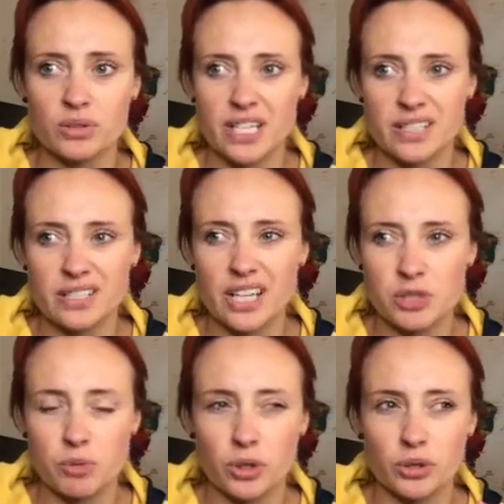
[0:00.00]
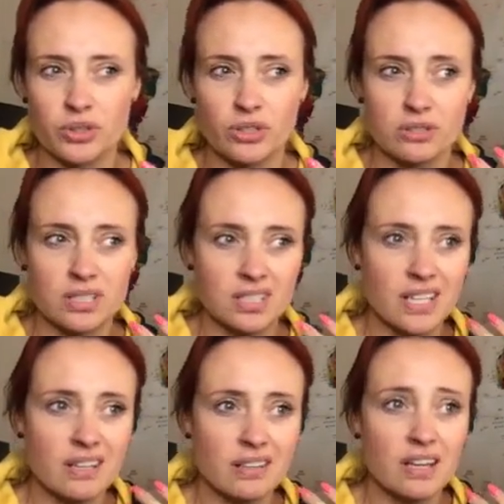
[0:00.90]
You'll take your sketchbook, you'll start to
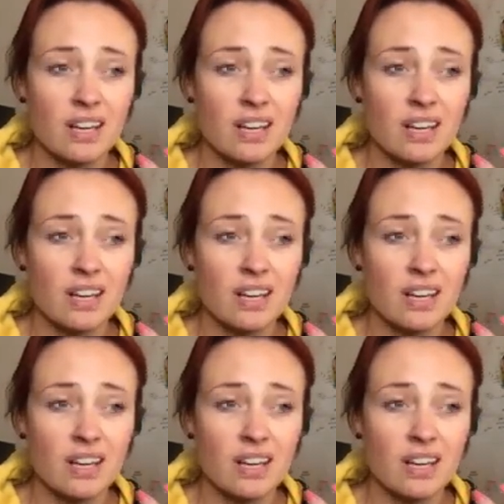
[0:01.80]
see